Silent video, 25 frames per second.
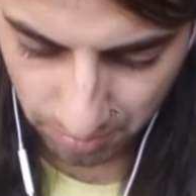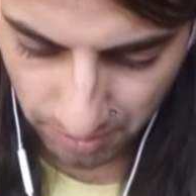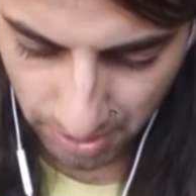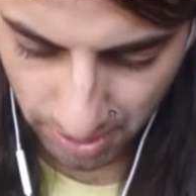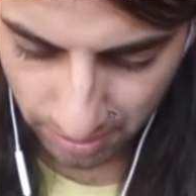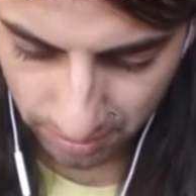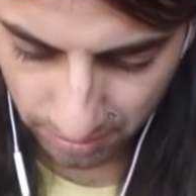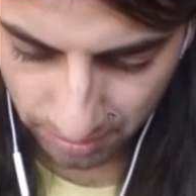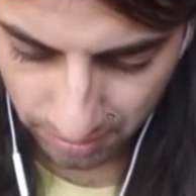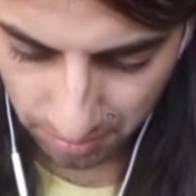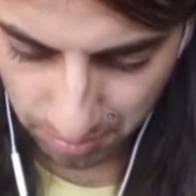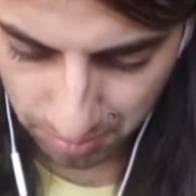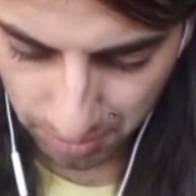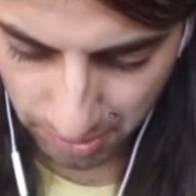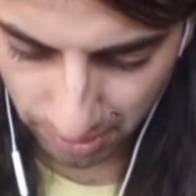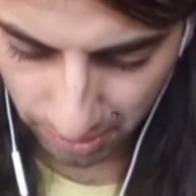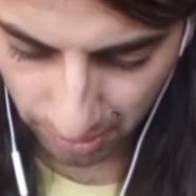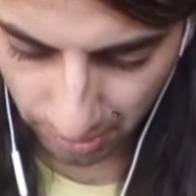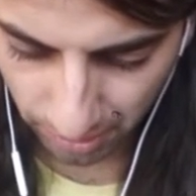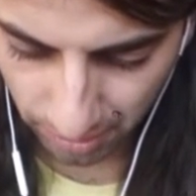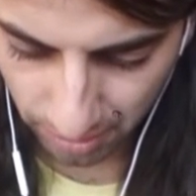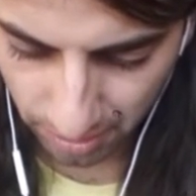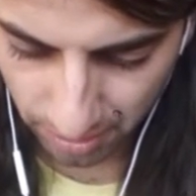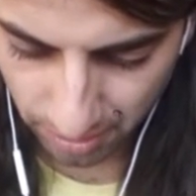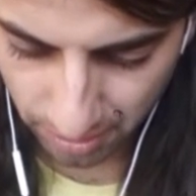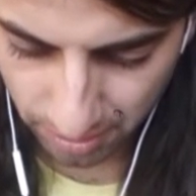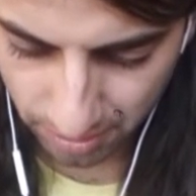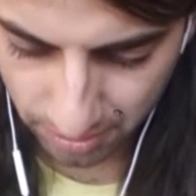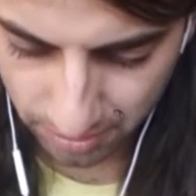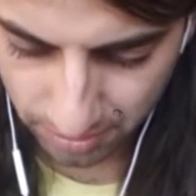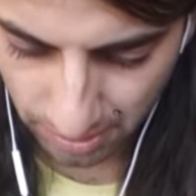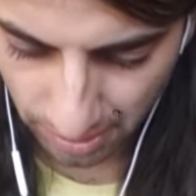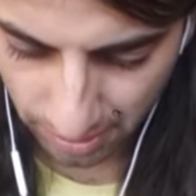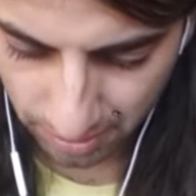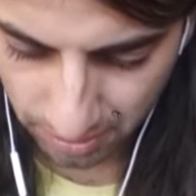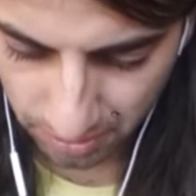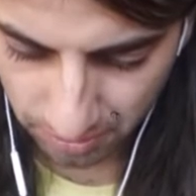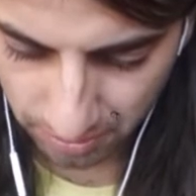Uh, mainly
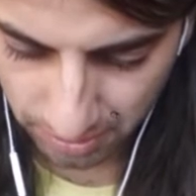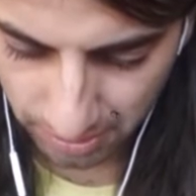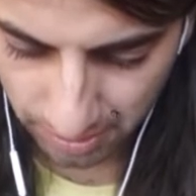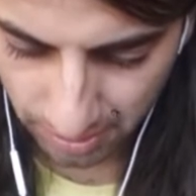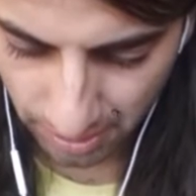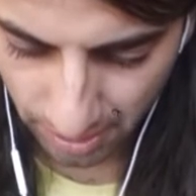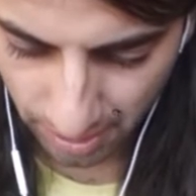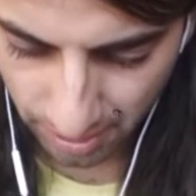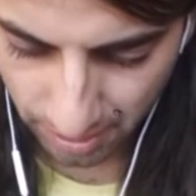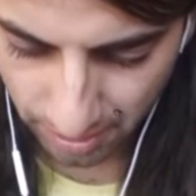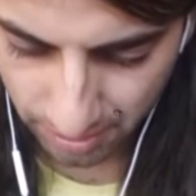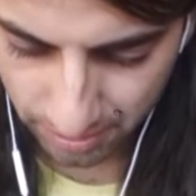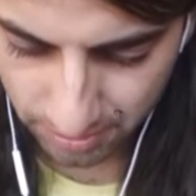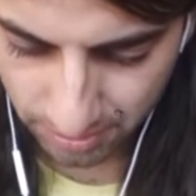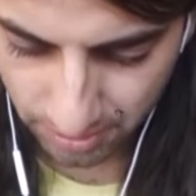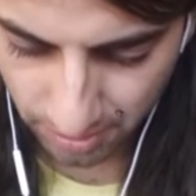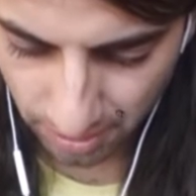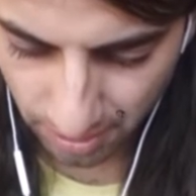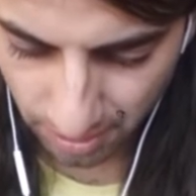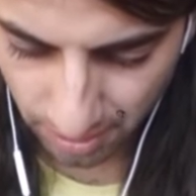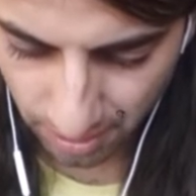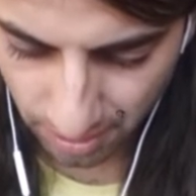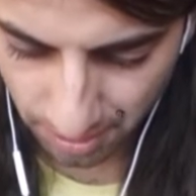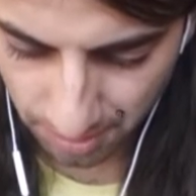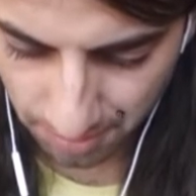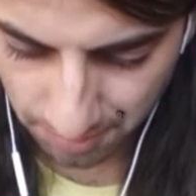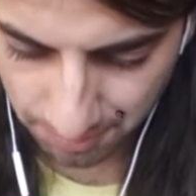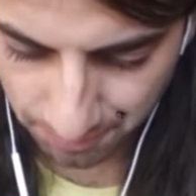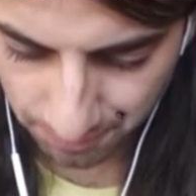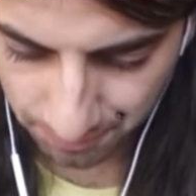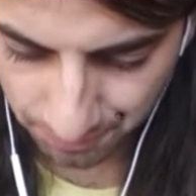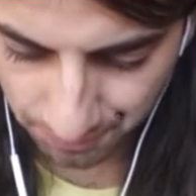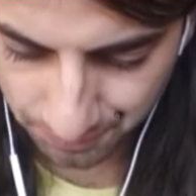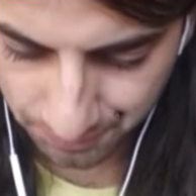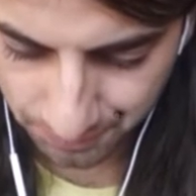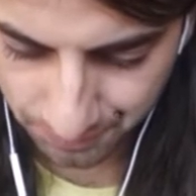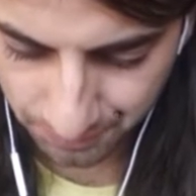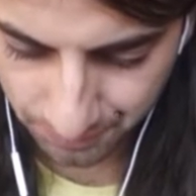because I know he has,
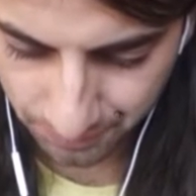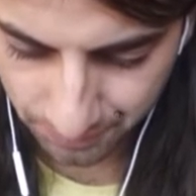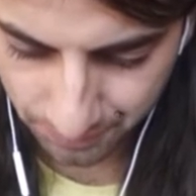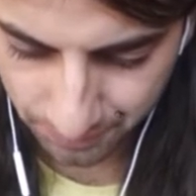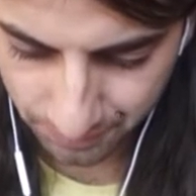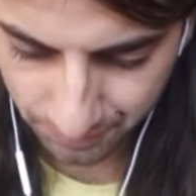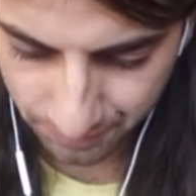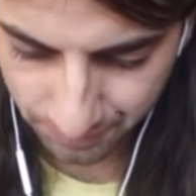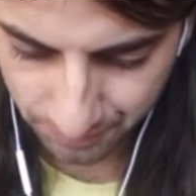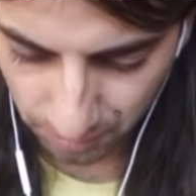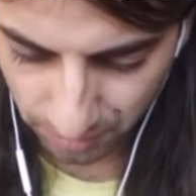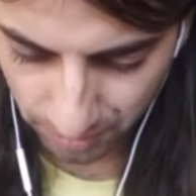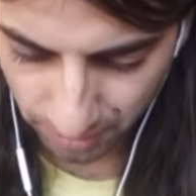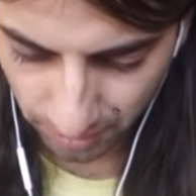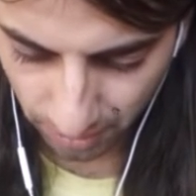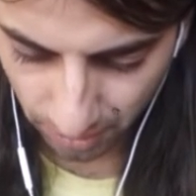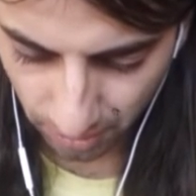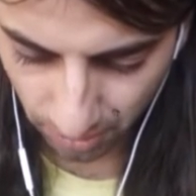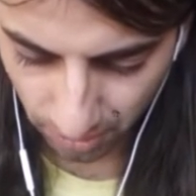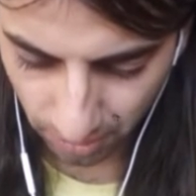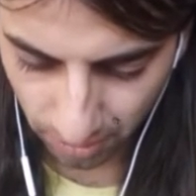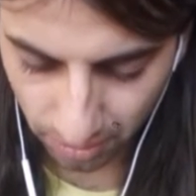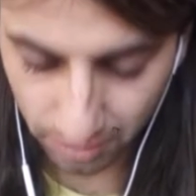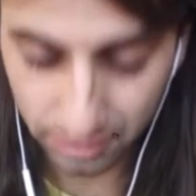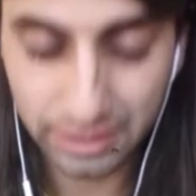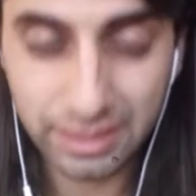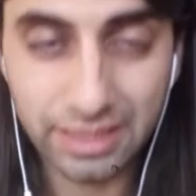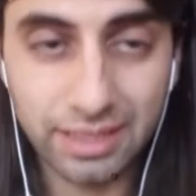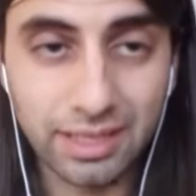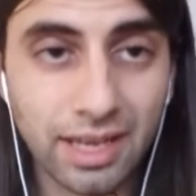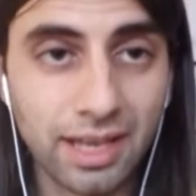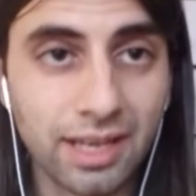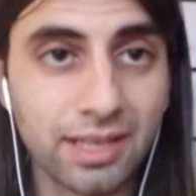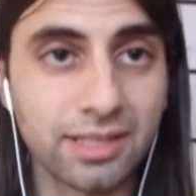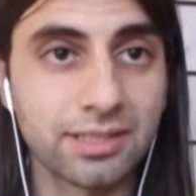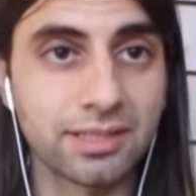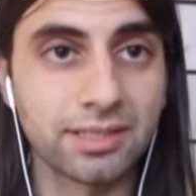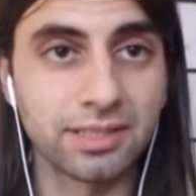um, uh, what are they
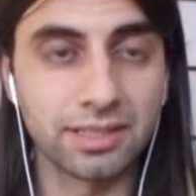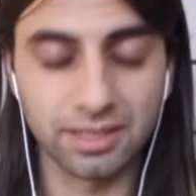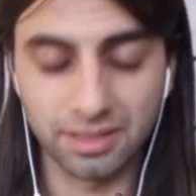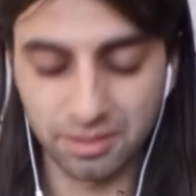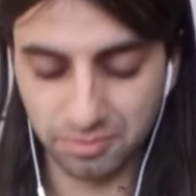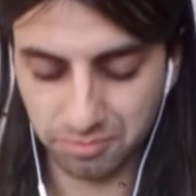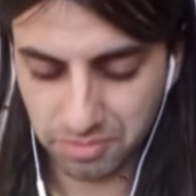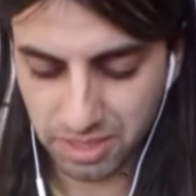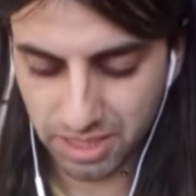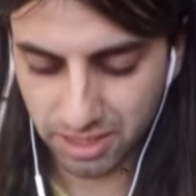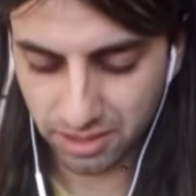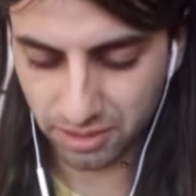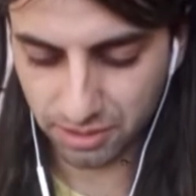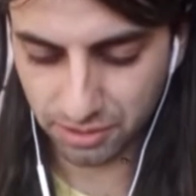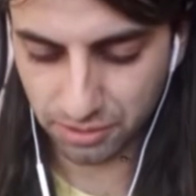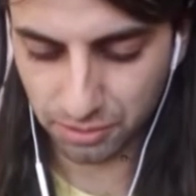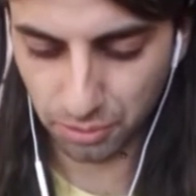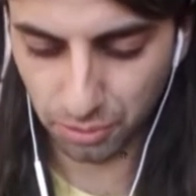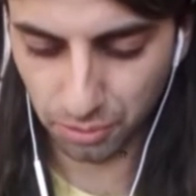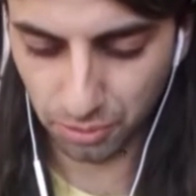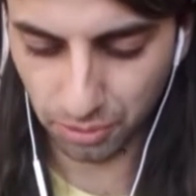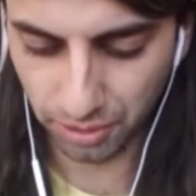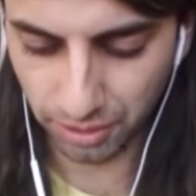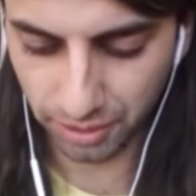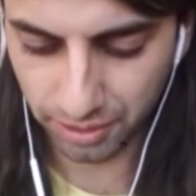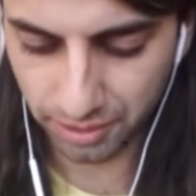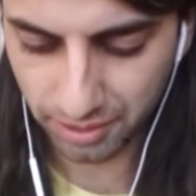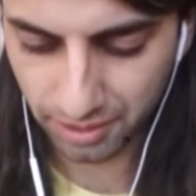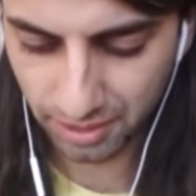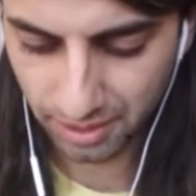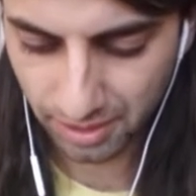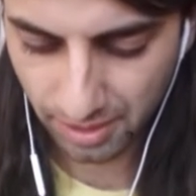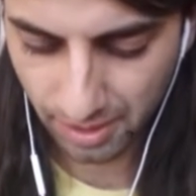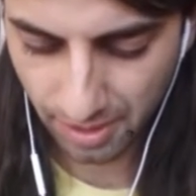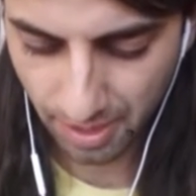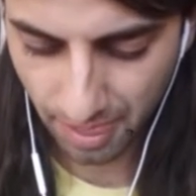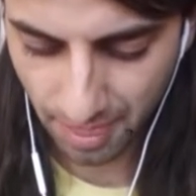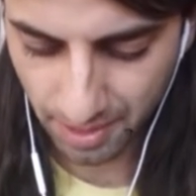called? He has the uh, minion
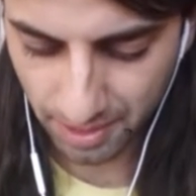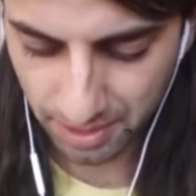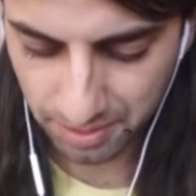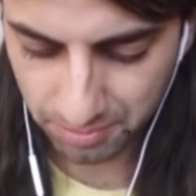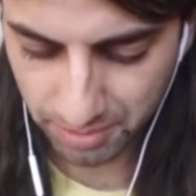horde.